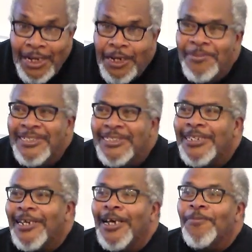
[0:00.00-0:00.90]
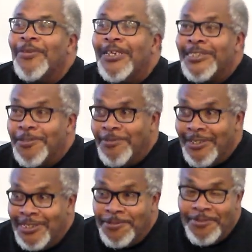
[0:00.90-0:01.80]
Now let me just say a couple things
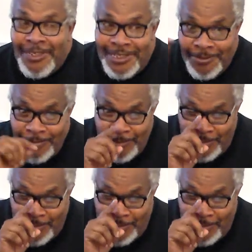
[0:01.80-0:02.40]
about this piece.